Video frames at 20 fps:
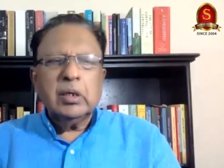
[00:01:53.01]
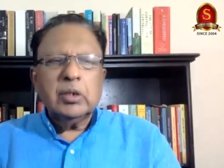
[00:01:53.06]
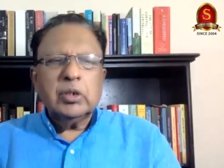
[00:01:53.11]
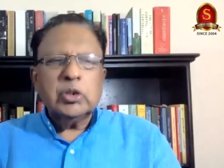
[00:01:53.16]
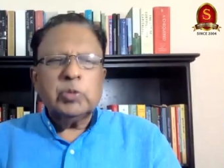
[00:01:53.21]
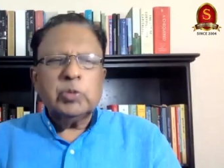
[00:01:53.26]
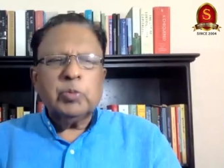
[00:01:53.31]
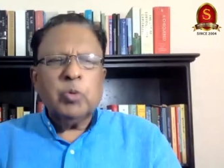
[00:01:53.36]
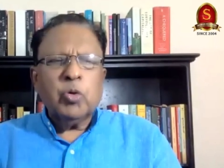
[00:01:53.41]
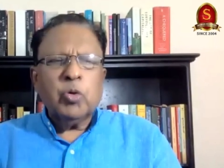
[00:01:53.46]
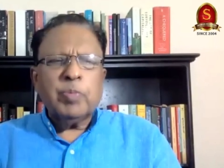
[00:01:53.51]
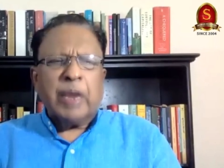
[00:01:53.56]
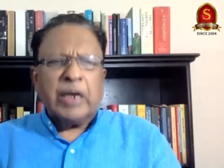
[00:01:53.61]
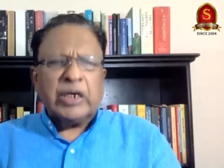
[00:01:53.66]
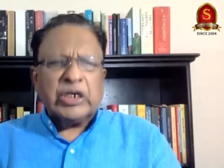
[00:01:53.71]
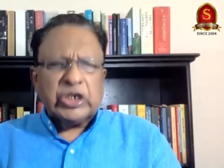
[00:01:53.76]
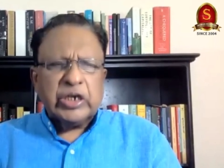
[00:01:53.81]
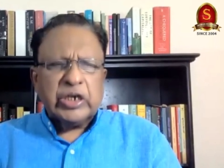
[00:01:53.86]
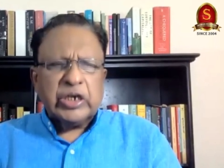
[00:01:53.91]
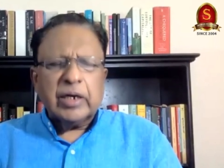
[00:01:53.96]
spoke
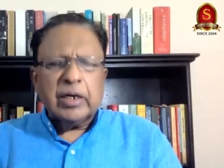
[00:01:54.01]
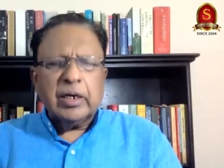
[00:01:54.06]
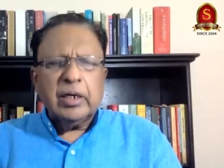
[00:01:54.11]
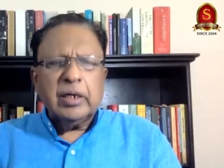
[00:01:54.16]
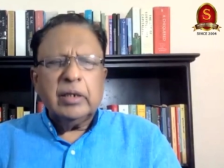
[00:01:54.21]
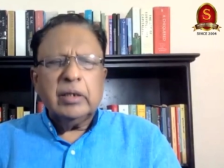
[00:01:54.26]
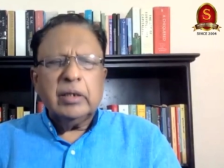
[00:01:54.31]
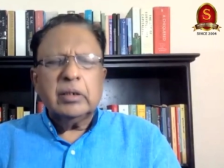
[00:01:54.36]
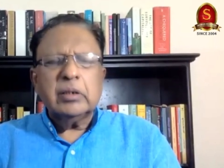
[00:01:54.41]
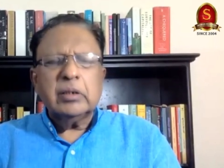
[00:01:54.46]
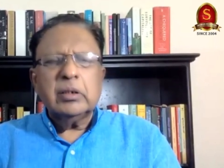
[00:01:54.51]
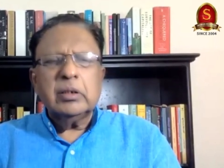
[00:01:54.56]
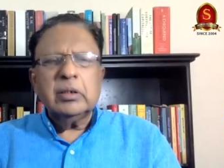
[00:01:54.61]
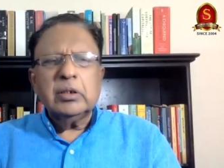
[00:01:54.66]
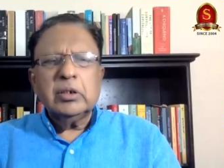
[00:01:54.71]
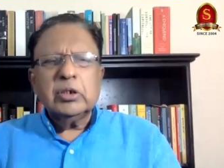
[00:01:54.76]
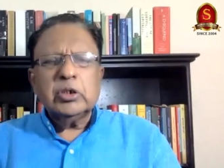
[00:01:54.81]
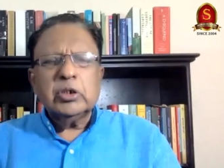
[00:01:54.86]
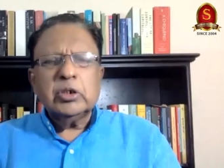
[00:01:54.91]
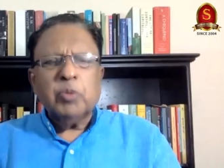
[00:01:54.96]
passionately,
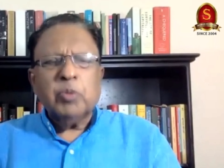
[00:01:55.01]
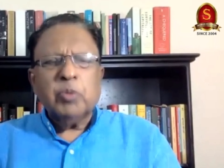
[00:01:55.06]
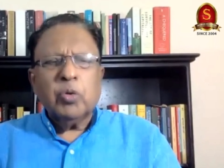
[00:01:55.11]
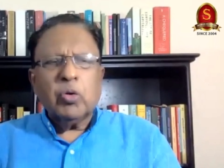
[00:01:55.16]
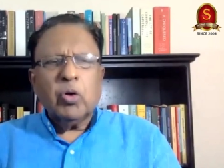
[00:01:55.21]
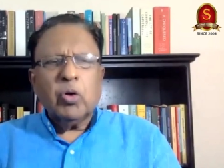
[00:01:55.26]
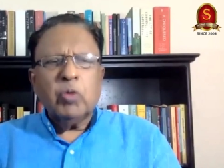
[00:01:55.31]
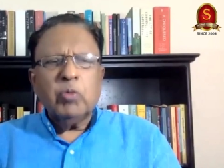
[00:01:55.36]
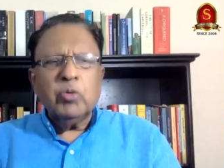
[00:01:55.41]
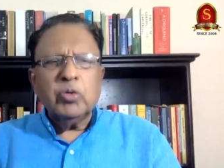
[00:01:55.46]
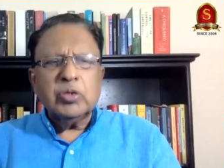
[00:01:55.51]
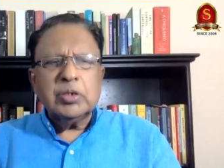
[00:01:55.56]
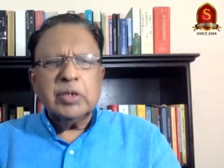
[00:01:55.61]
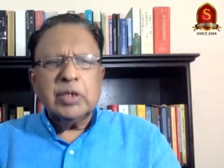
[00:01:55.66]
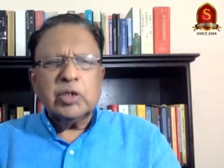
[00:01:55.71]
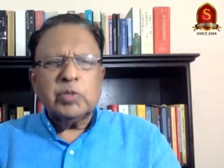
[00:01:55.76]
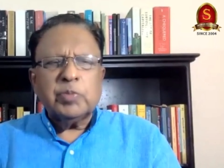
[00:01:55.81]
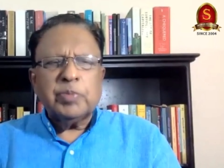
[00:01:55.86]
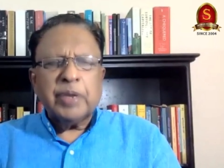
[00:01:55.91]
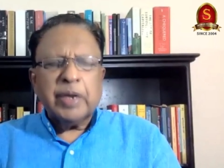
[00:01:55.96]
spoke almost
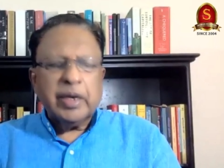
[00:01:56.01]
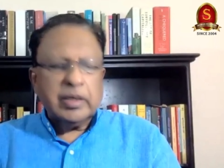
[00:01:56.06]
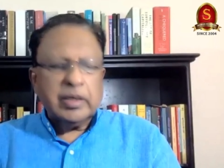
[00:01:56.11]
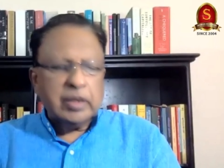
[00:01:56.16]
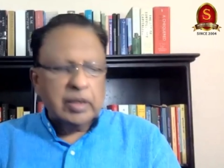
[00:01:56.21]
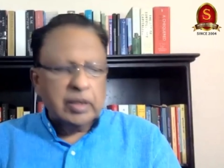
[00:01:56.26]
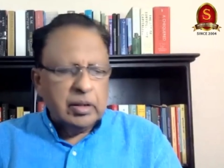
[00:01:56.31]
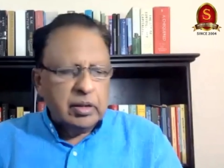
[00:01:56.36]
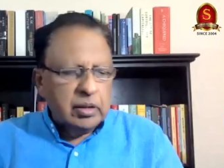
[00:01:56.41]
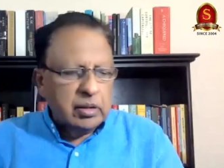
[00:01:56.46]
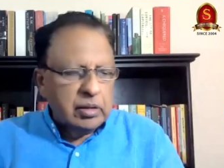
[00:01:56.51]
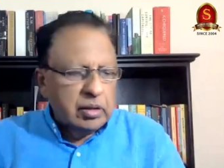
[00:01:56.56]
desperately